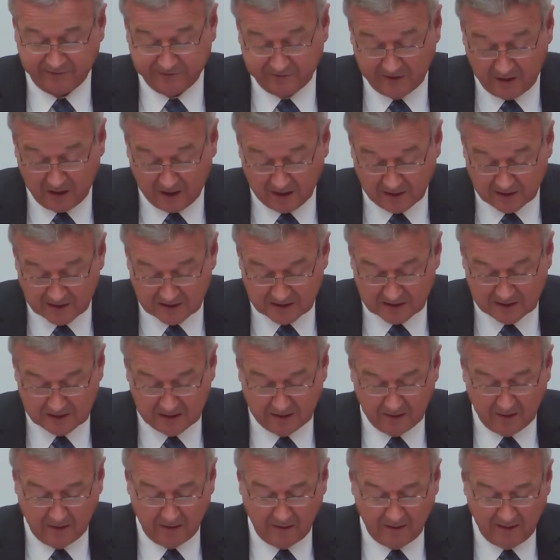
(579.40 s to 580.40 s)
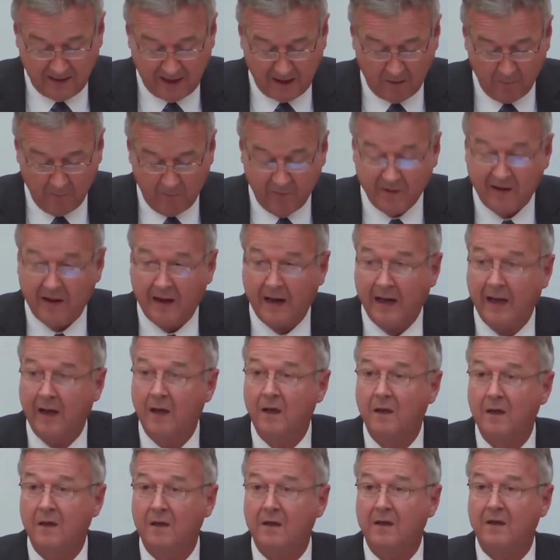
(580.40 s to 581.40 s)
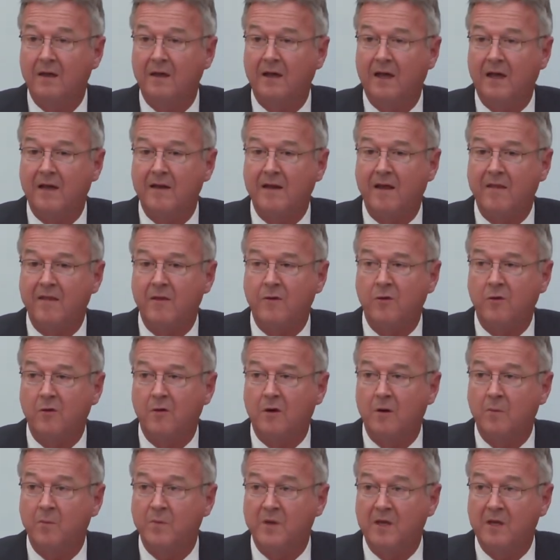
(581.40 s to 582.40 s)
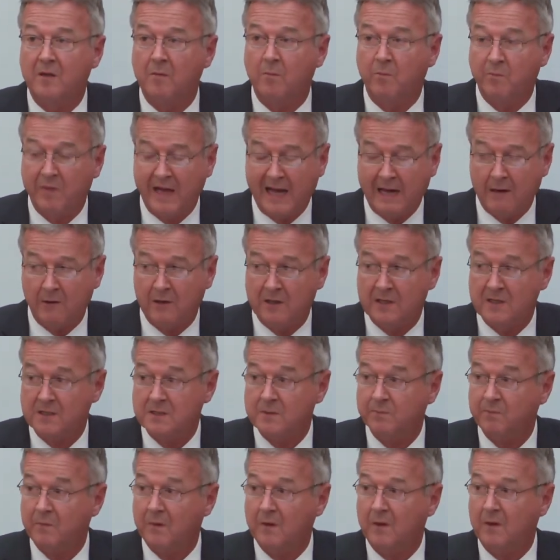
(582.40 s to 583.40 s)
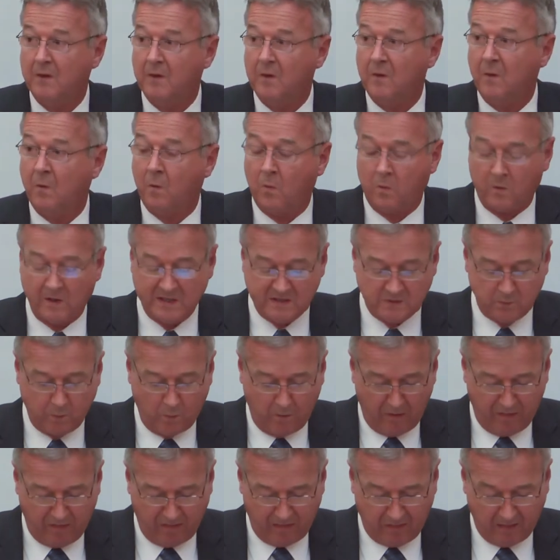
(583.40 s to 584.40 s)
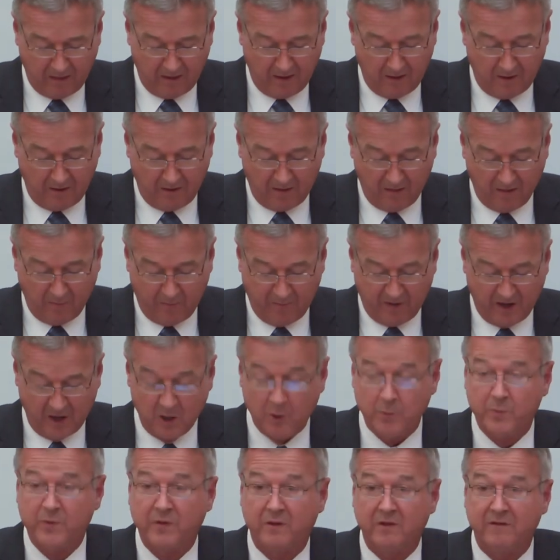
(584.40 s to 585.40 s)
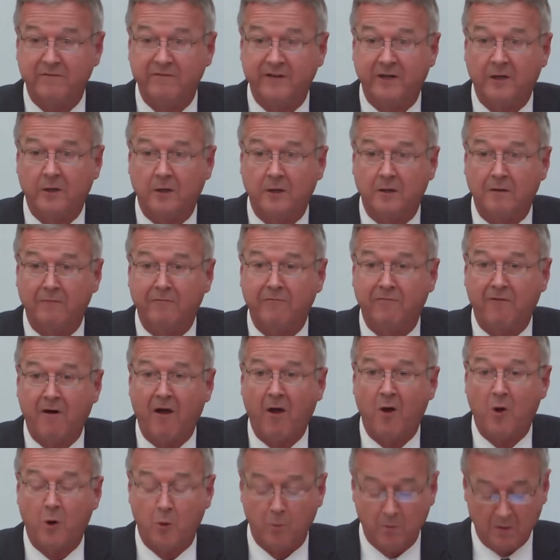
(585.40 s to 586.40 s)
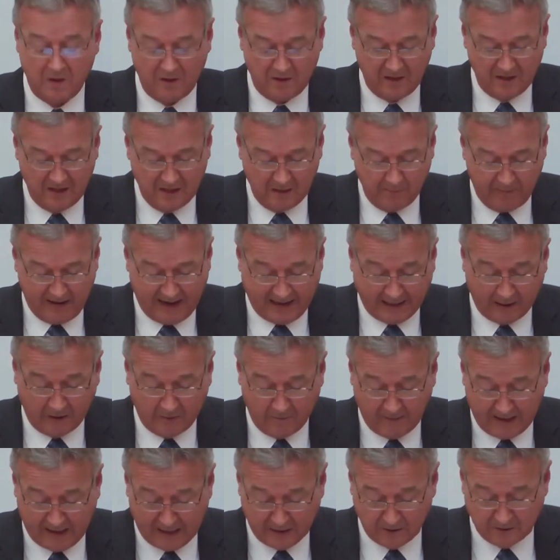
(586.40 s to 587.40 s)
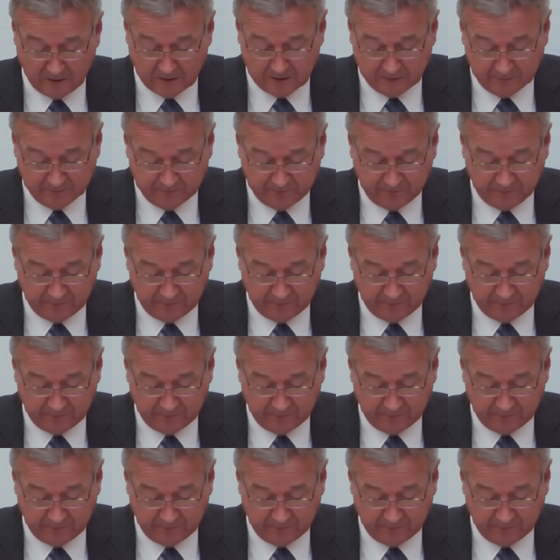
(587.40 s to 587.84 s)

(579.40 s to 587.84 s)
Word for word: France, the Empire, and other European powers, always with the Pope, the Vicar of Rome, in the background.